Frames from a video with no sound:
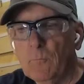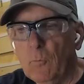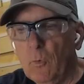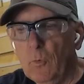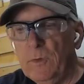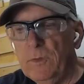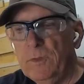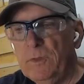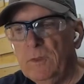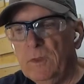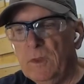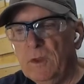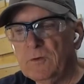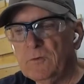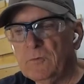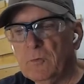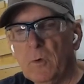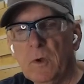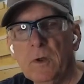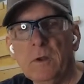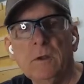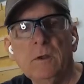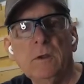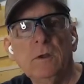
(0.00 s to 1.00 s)
With this
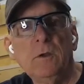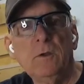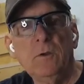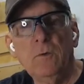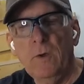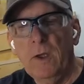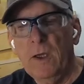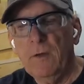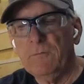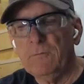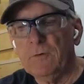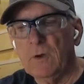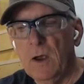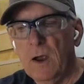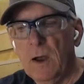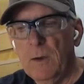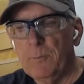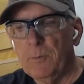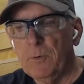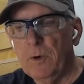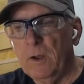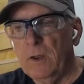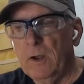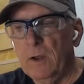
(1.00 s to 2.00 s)
one, you have to
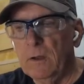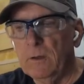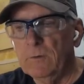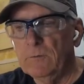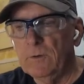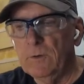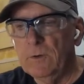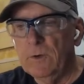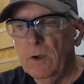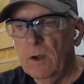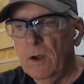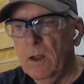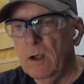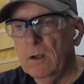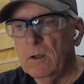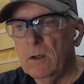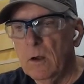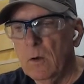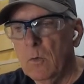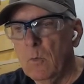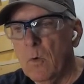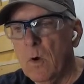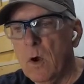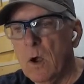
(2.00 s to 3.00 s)
operate it, so you're not
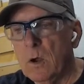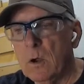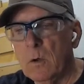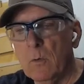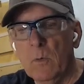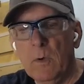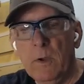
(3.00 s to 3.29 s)
going to walk